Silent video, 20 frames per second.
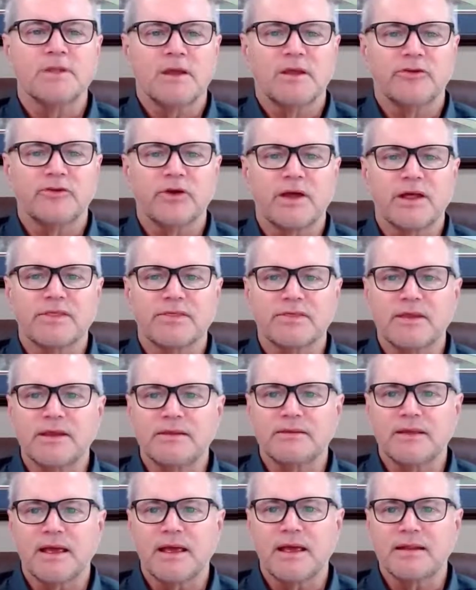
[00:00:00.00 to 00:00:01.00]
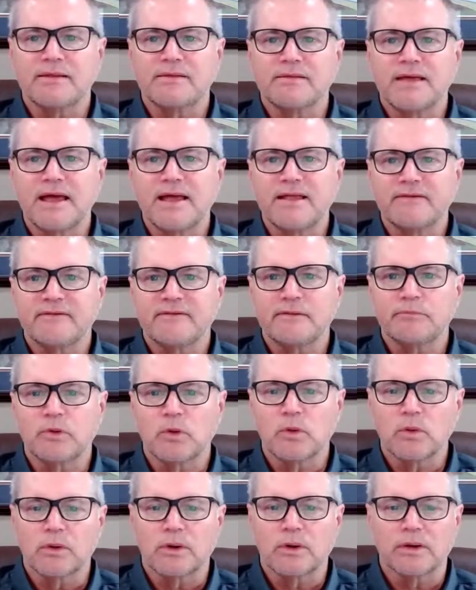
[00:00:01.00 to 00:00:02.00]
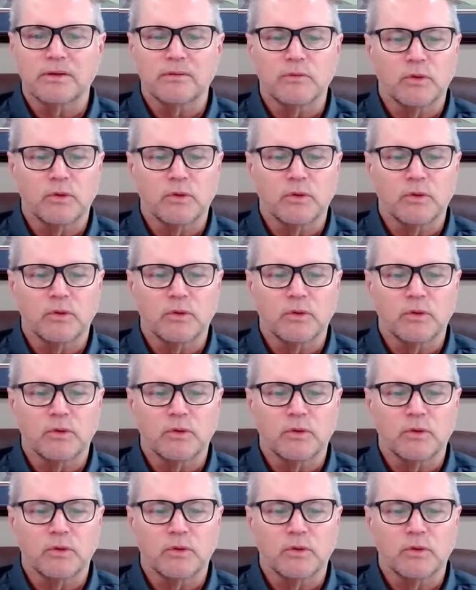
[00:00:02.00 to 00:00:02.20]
And so I think that that's important.